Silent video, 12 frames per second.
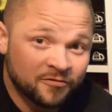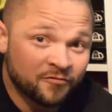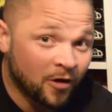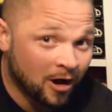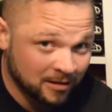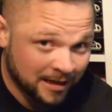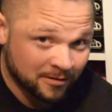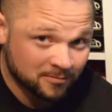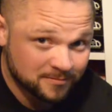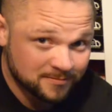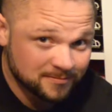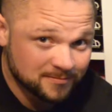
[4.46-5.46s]

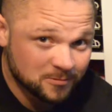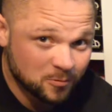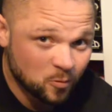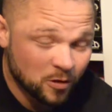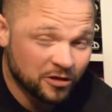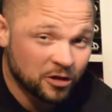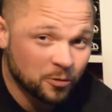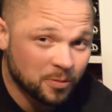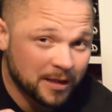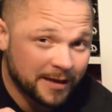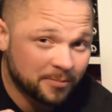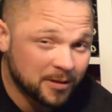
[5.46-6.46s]
Fallout. Whether you
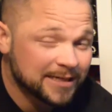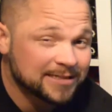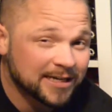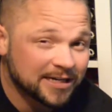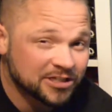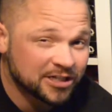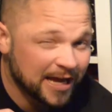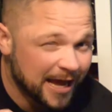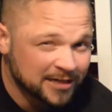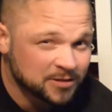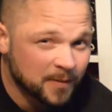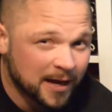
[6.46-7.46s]
play PlayStation,
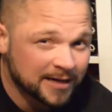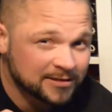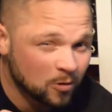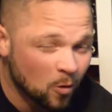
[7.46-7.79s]
Xbox,